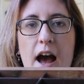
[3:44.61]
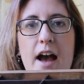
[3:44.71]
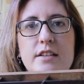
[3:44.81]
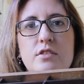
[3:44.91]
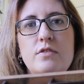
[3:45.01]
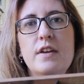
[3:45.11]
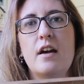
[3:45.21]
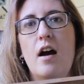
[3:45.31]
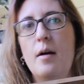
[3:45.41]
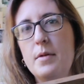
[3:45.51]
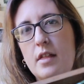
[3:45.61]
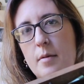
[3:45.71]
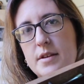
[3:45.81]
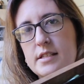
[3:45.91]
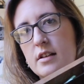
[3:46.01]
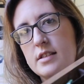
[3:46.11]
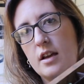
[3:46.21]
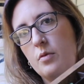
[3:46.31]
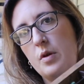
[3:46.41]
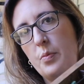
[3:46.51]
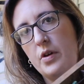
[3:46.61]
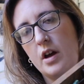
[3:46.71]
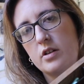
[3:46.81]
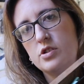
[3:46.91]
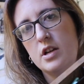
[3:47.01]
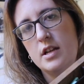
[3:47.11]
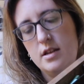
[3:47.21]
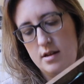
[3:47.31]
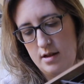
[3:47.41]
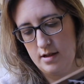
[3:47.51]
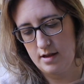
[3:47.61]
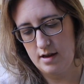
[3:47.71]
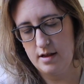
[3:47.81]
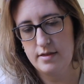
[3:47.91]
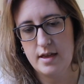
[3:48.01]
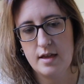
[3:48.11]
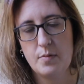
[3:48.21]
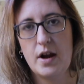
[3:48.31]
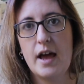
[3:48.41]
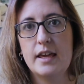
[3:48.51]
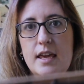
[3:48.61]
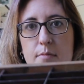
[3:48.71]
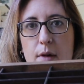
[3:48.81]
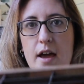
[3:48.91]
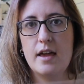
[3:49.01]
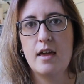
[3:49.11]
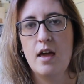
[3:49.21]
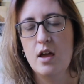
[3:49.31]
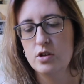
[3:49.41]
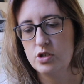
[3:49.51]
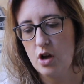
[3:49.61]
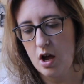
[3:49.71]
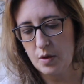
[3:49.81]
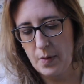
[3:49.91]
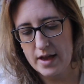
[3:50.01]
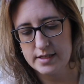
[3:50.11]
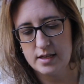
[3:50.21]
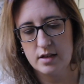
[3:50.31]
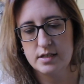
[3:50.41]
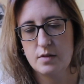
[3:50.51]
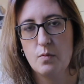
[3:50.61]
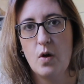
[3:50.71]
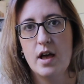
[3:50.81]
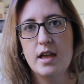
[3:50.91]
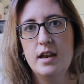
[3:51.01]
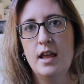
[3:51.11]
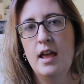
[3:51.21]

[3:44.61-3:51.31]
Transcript: I do think Hobby Lobby sells like a reproduction kind of thing, but I keep my chalk pastels in one